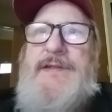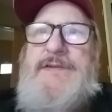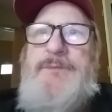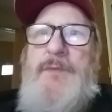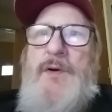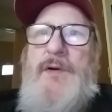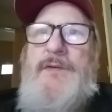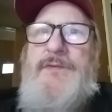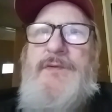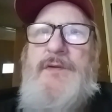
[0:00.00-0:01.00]
this
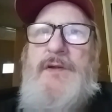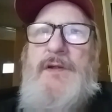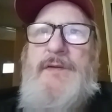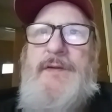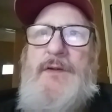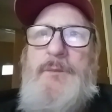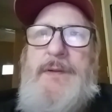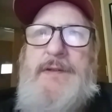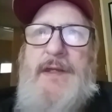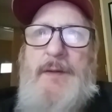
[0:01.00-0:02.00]
month, I think I'll
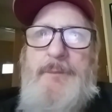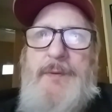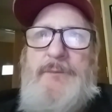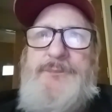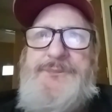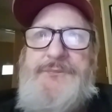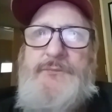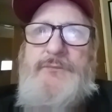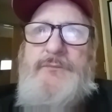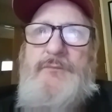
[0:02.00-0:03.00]
be camping
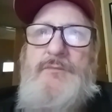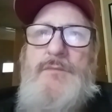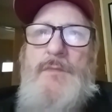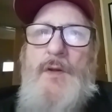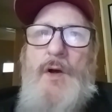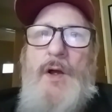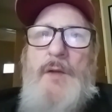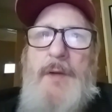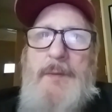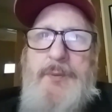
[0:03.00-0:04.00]

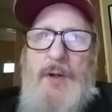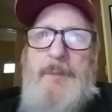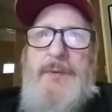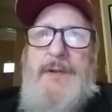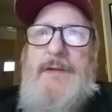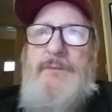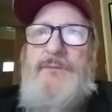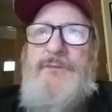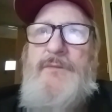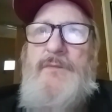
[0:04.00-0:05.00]
on my property.
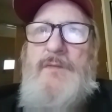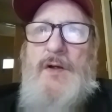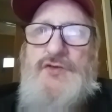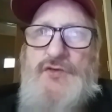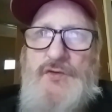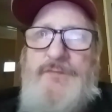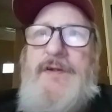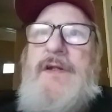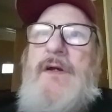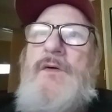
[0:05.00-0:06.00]
I'll shoot a
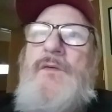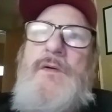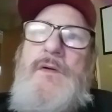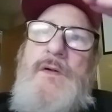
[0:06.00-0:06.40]
video.